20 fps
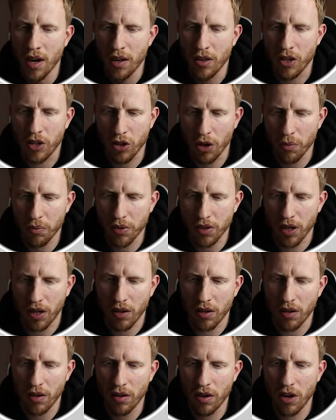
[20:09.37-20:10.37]
the top
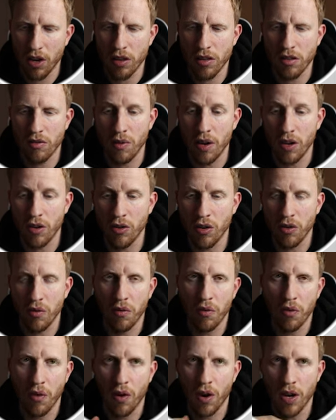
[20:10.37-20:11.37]
seller at
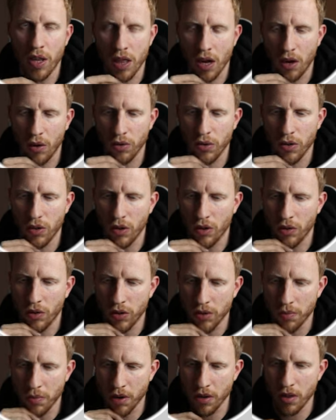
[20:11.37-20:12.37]

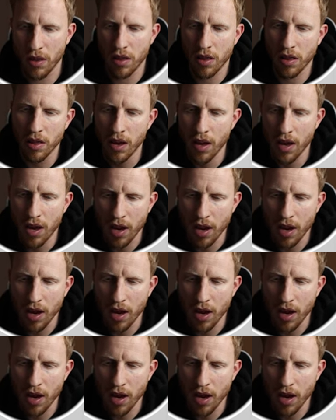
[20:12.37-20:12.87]
$340,000 a month